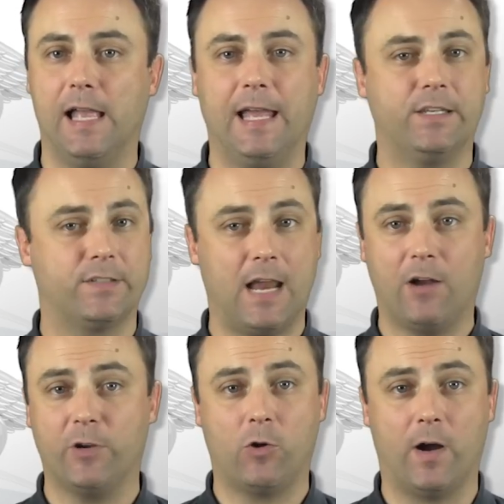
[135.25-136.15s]
and does
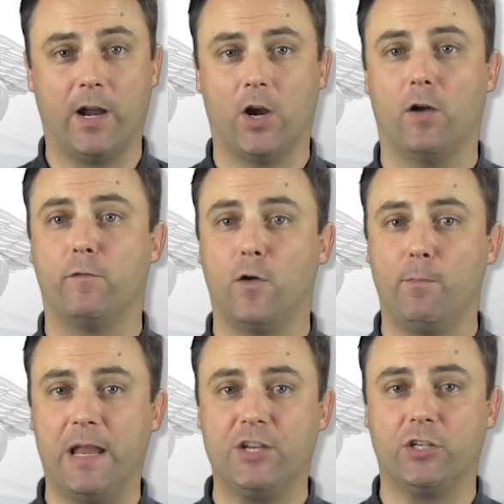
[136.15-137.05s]
not require a full
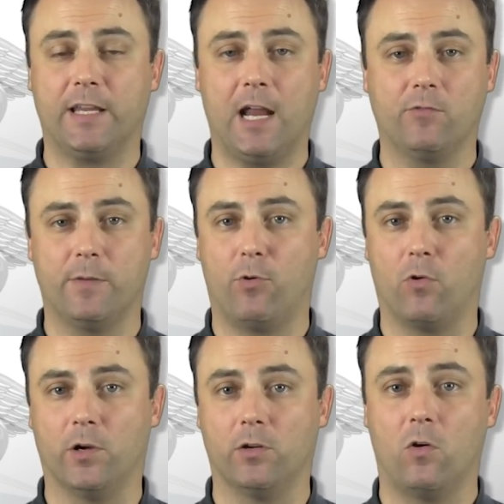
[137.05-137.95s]
patient care
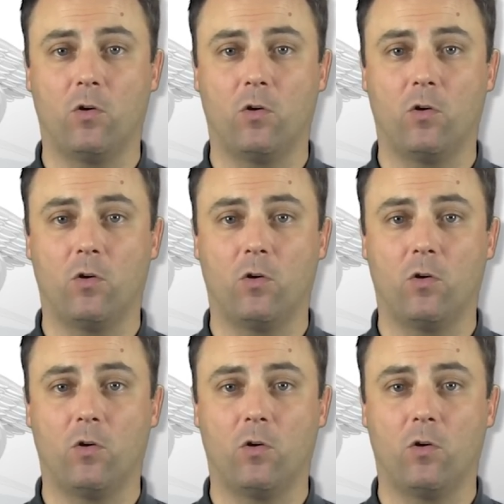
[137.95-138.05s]
report